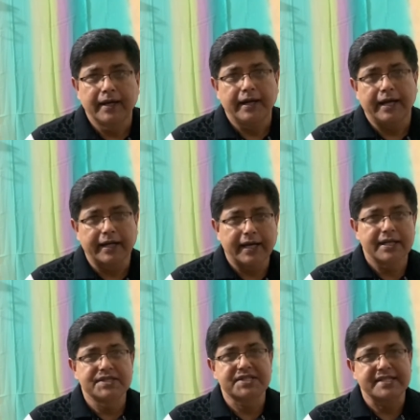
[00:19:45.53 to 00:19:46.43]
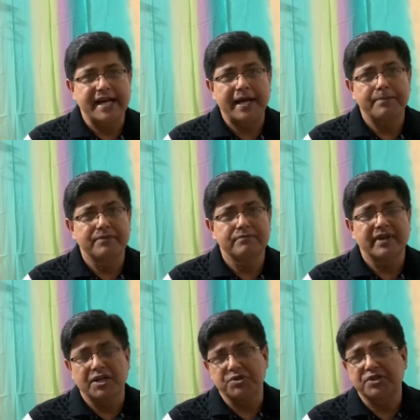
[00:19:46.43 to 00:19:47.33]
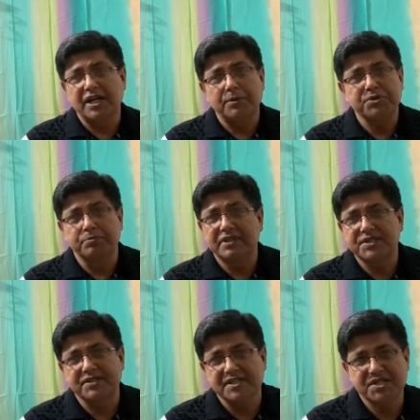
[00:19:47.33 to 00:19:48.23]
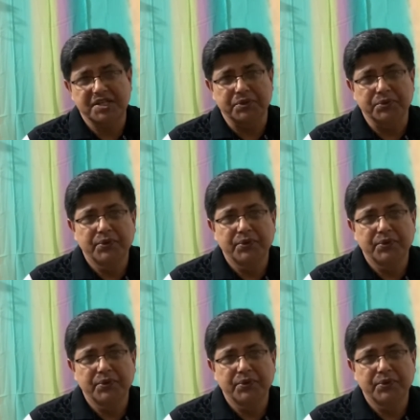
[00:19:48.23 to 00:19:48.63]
Again, Sam had to come to Bill's rescue.